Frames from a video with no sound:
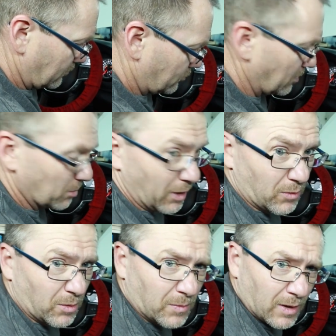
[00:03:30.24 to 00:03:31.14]
trim
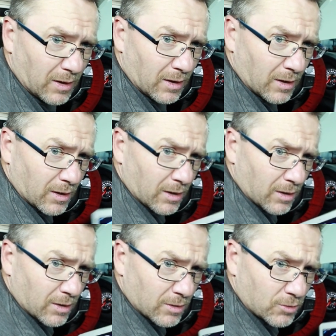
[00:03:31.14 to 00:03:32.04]
level.
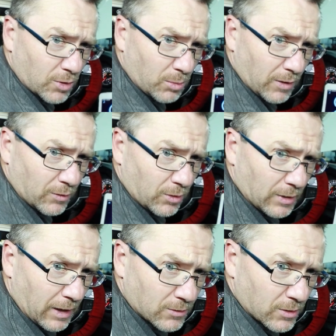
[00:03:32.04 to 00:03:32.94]
Trim level
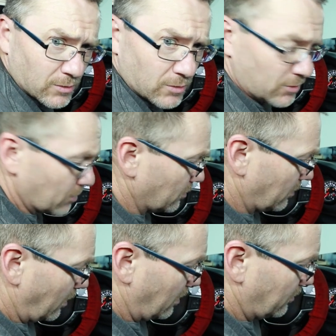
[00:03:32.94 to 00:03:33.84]
allows us to turn
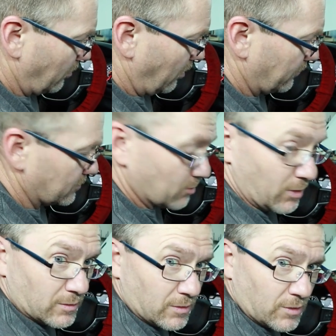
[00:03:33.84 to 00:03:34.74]
on and off as
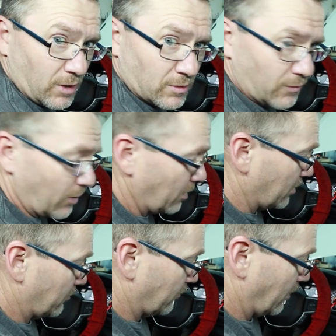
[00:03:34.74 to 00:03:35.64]
well as adjust the
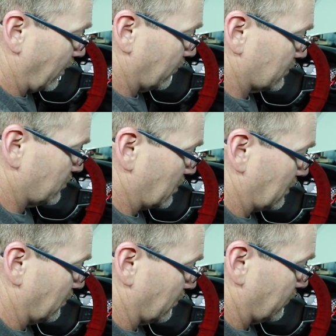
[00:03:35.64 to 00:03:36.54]
volume for every
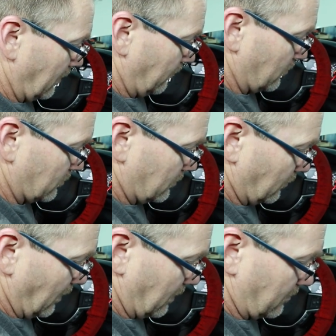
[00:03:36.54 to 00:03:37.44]
speaker. If you
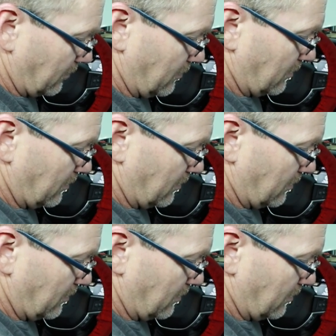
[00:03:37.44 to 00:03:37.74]
select